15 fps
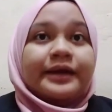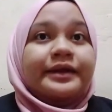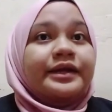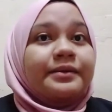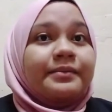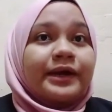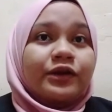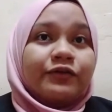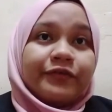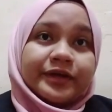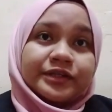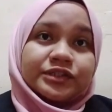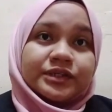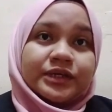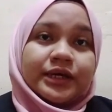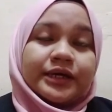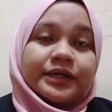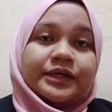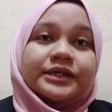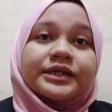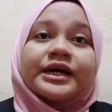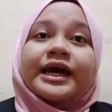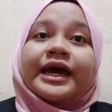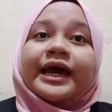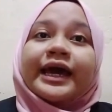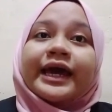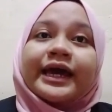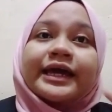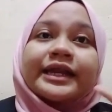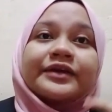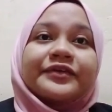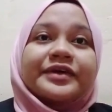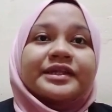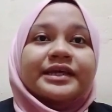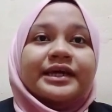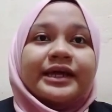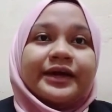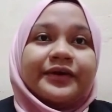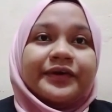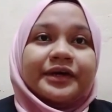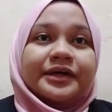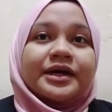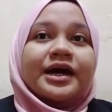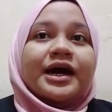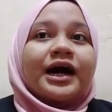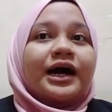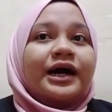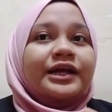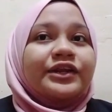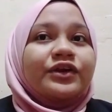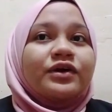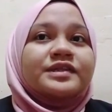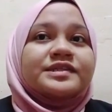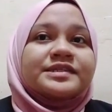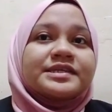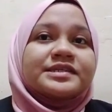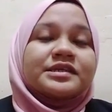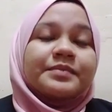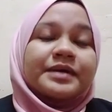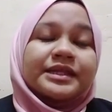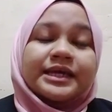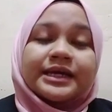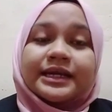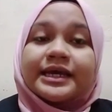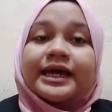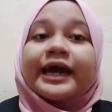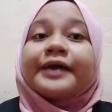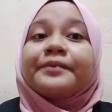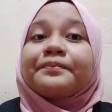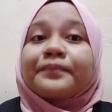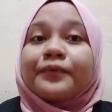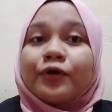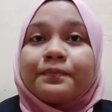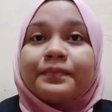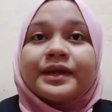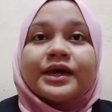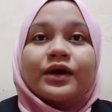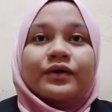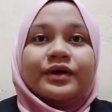the manufacturing area and retail area are not systematically and properly